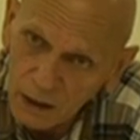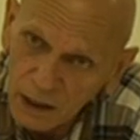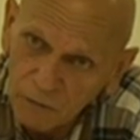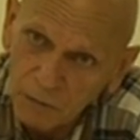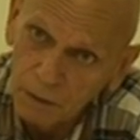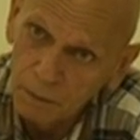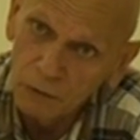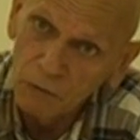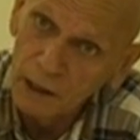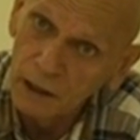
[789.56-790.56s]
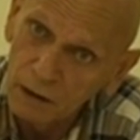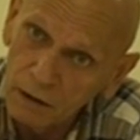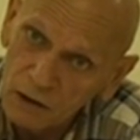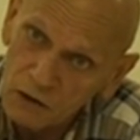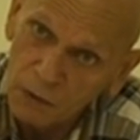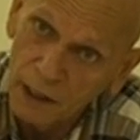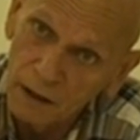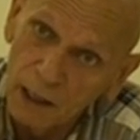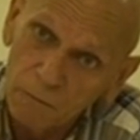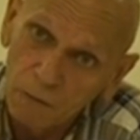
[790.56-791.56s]
have people running this way and
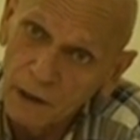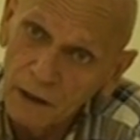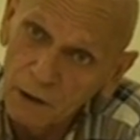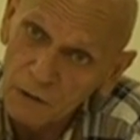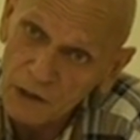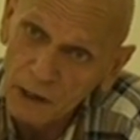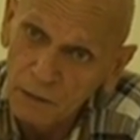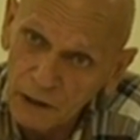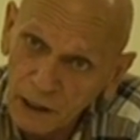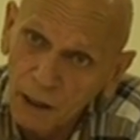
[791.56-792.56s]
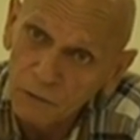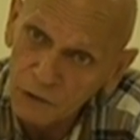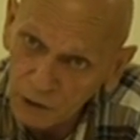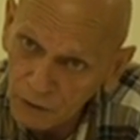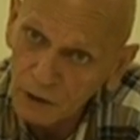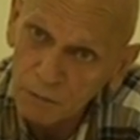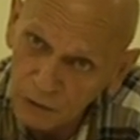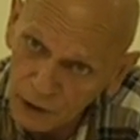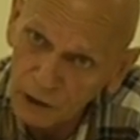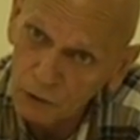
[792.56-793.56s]
that way. They was able to come through in a
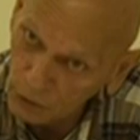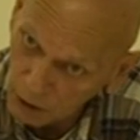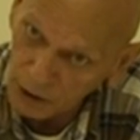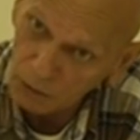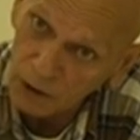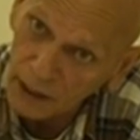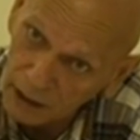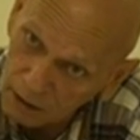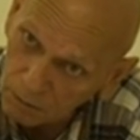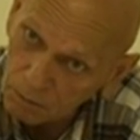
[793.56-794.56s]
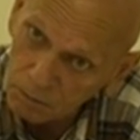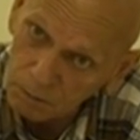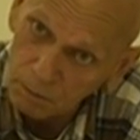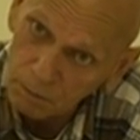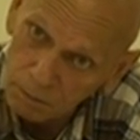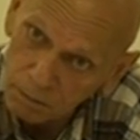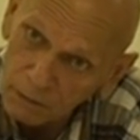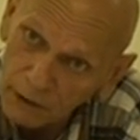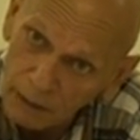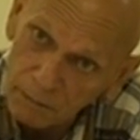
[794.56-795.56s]
pretty orderly way and
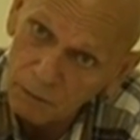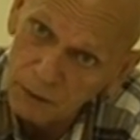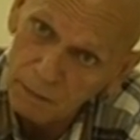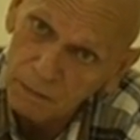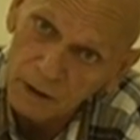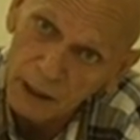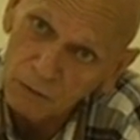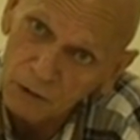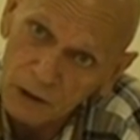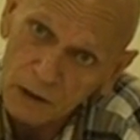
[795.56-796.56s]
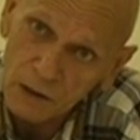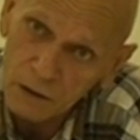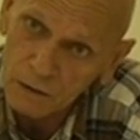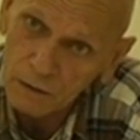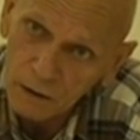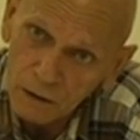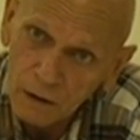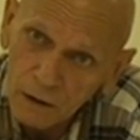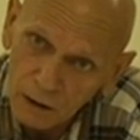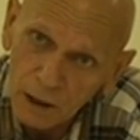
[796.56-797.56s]
grab the people they wanted to
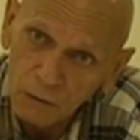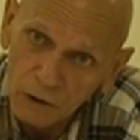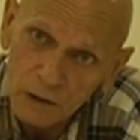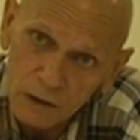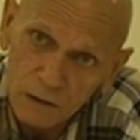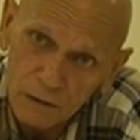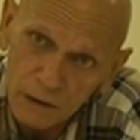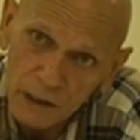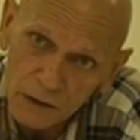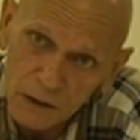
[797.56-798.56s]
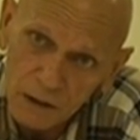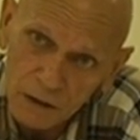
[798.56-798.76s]
arrest.